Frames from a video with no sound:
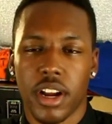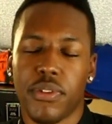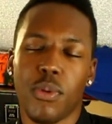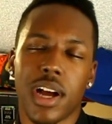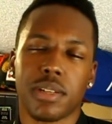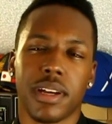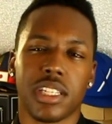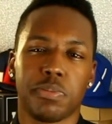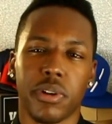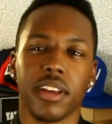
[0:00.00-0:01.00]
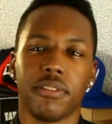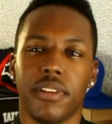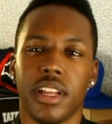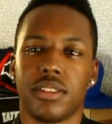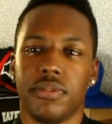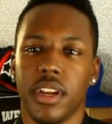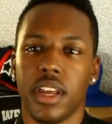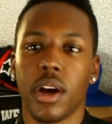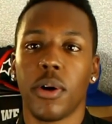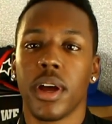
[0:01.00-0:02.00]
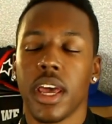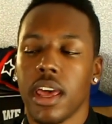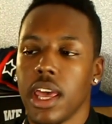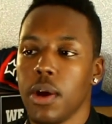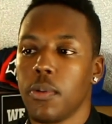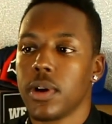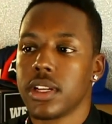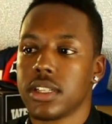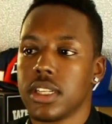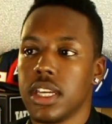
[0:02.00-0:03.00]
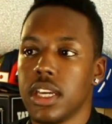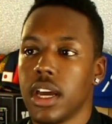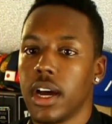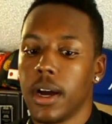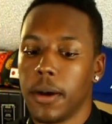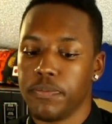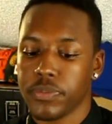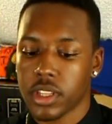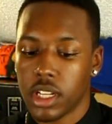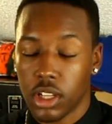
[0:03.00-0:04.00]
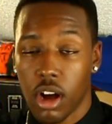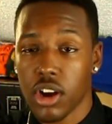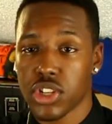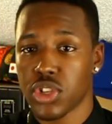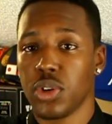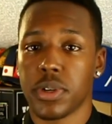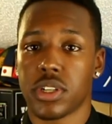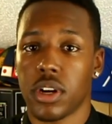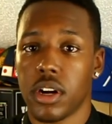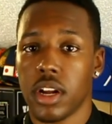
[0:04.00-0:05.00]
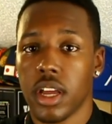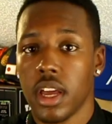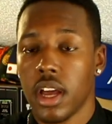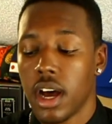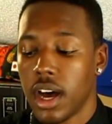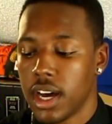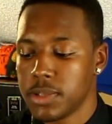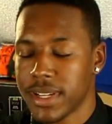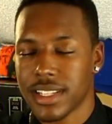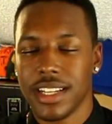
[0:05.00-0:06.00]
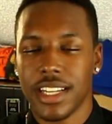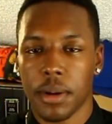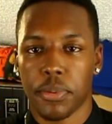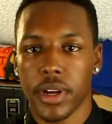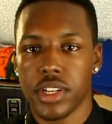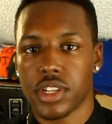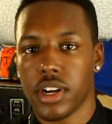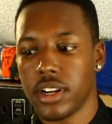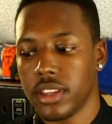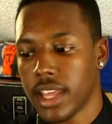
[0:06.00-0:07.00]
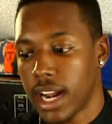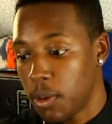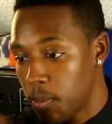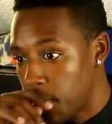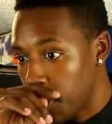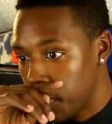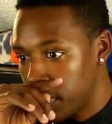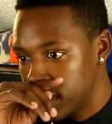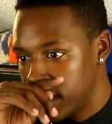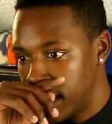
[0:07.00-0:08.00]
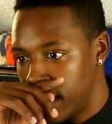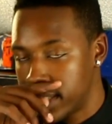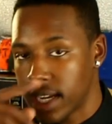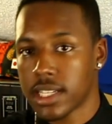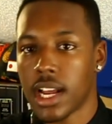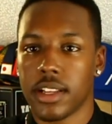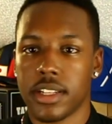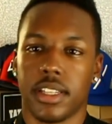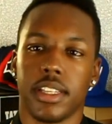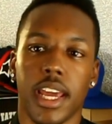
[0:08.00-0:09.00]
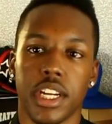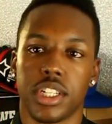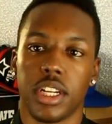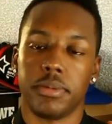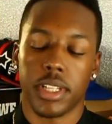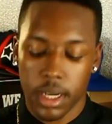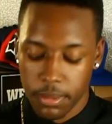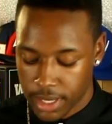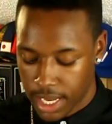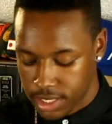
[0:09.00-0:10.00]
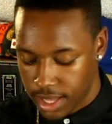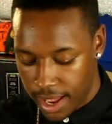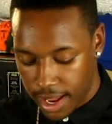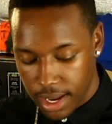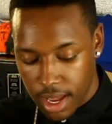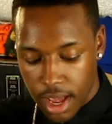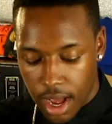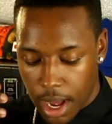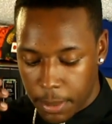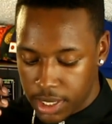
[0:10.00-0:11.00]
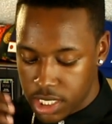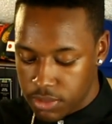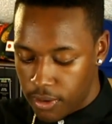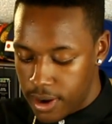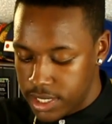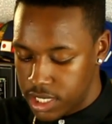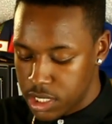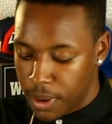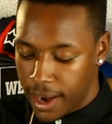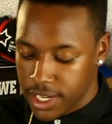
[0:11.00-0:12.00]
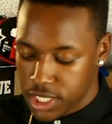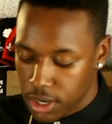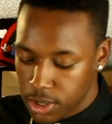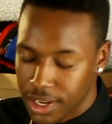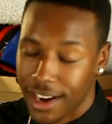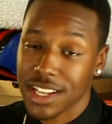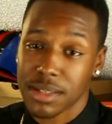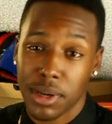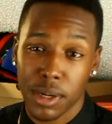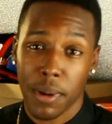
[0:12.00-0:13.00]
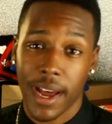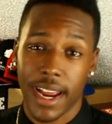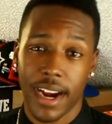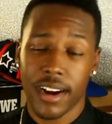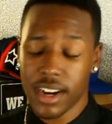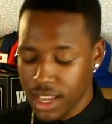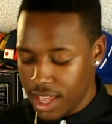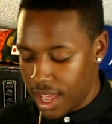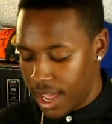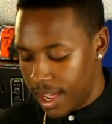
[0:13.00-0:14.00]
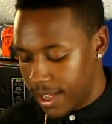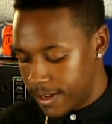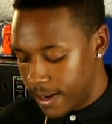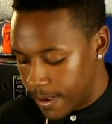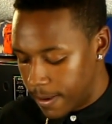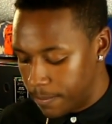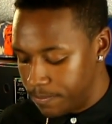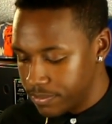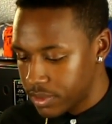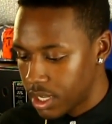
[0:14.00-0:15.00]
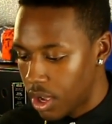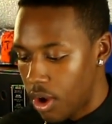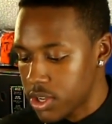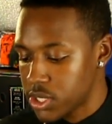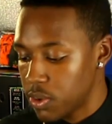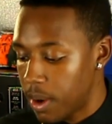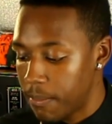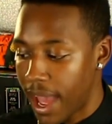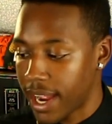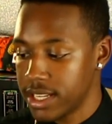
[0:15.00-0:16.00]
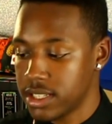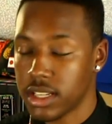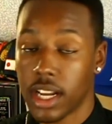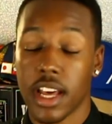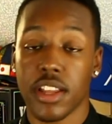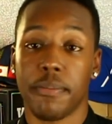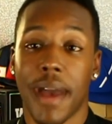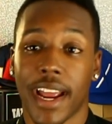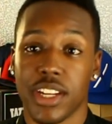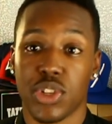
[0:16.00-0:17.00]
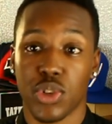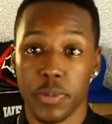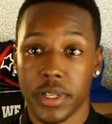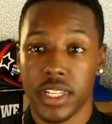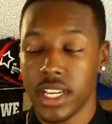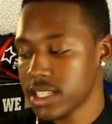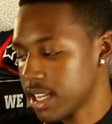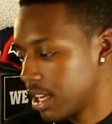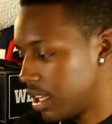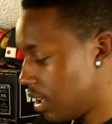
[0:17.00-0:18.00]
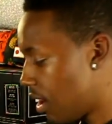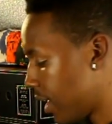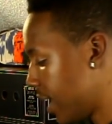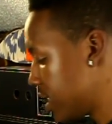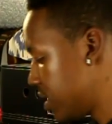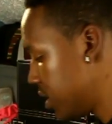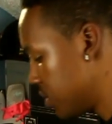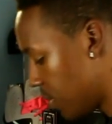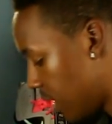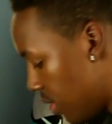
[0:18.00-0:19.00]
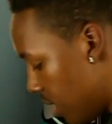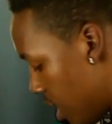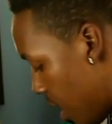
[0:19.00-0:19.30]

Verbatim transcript: If you watch my spring fits video, it was the um, the long scuba shirt uh, basically a neoprene shirt that I wore with the uh, Tech Challenges in H&M denim. That's that. Um, but as far as this package goes, I got some Hood by Air and um, also a Machus, another Machus scuba tee. It's like an elongated tee as well.